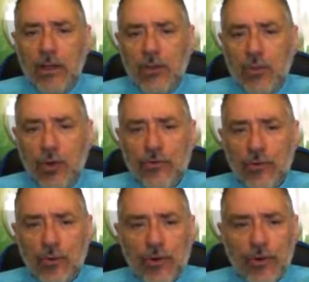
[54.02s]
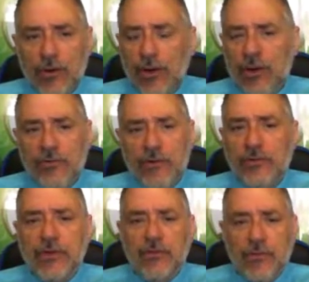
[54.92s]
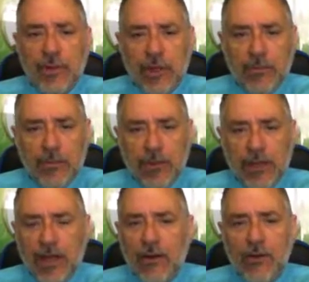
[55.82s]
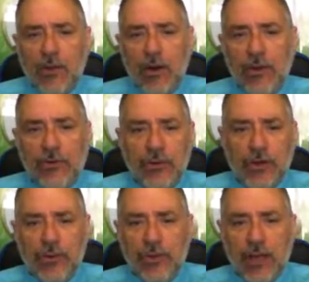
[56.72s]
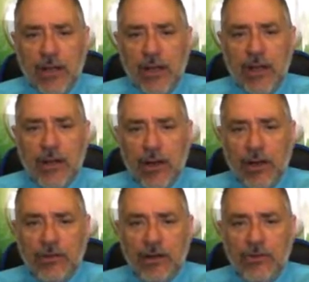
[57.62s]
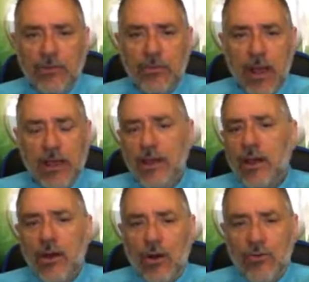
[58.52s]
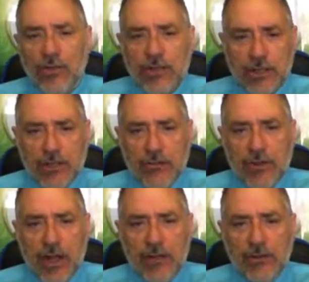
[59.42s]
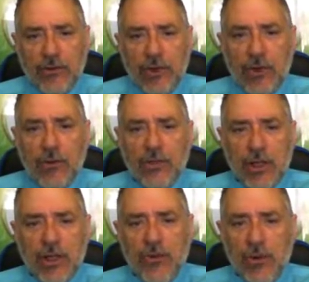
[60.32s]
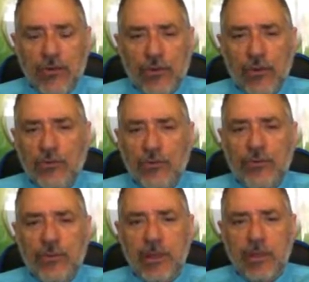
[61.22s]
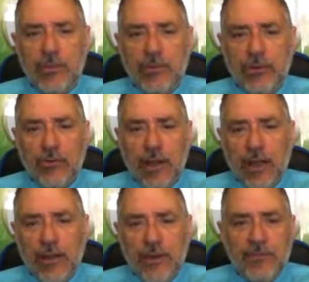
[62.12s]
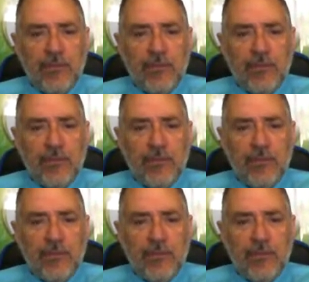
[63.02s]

you work for 50 different people, and they're not required to send you a 1099 unless you make over $600. Well, say you work for those 50 people and you make